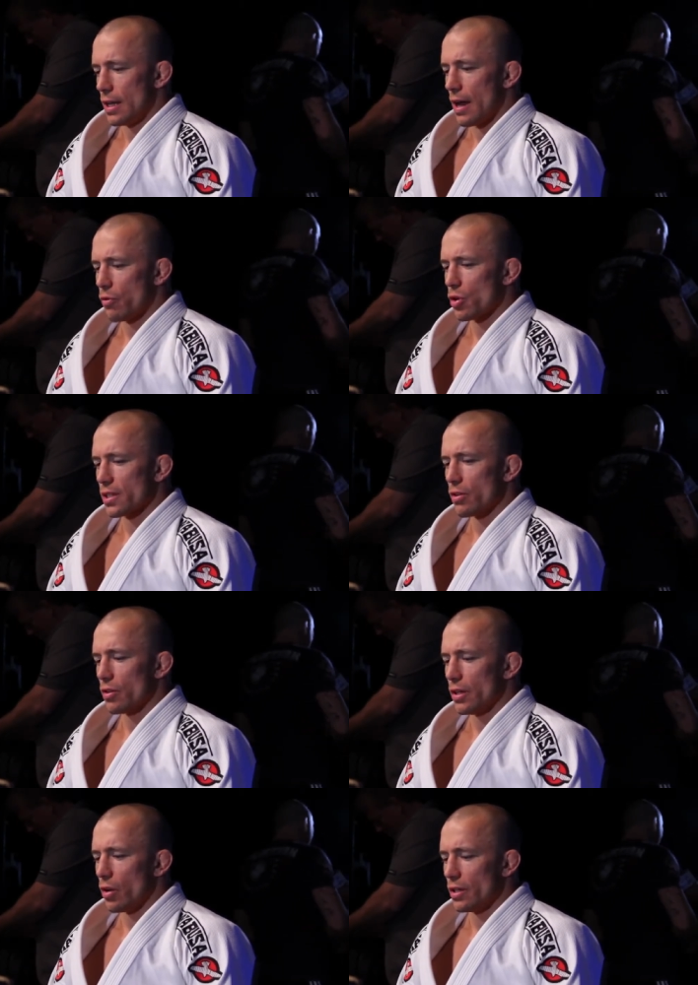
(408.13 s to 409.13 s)
I'm focusing
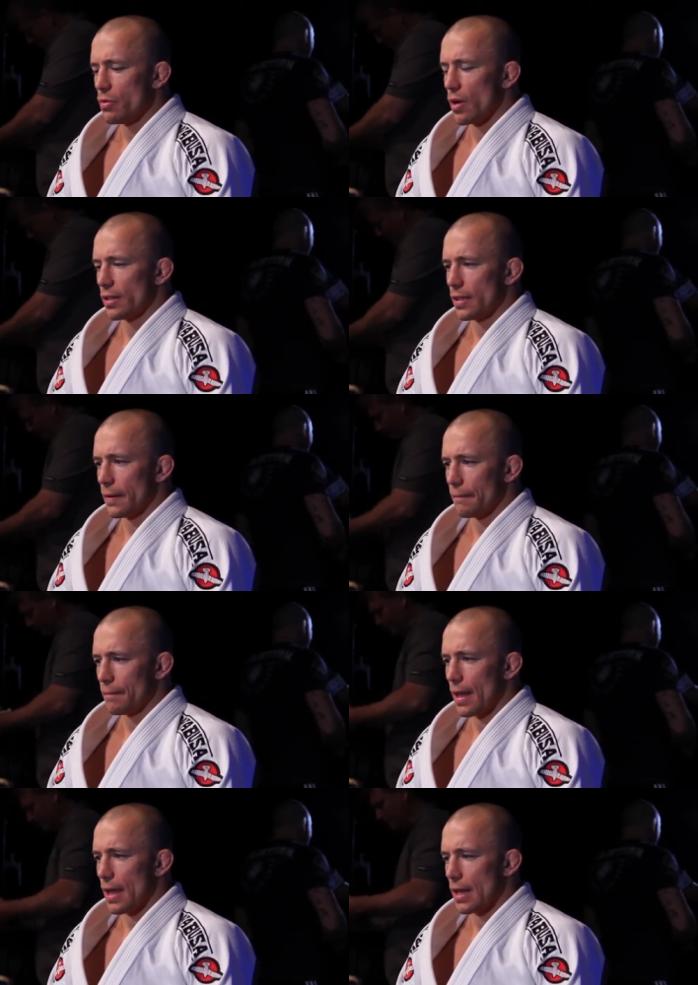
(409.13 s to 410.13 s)
on only one thing,
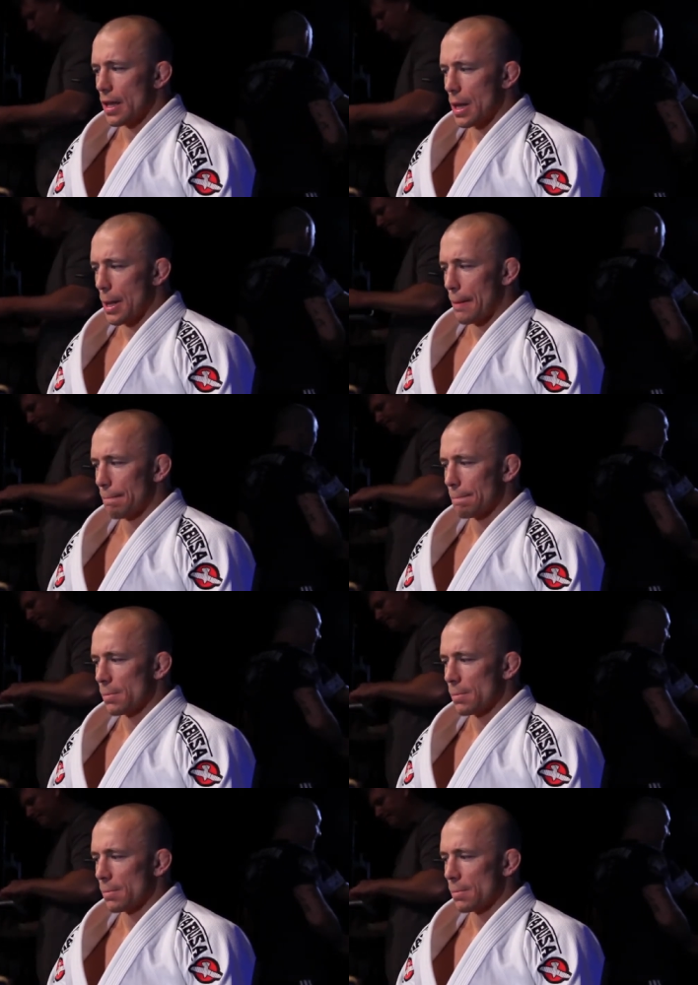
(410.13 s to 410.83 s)
and um,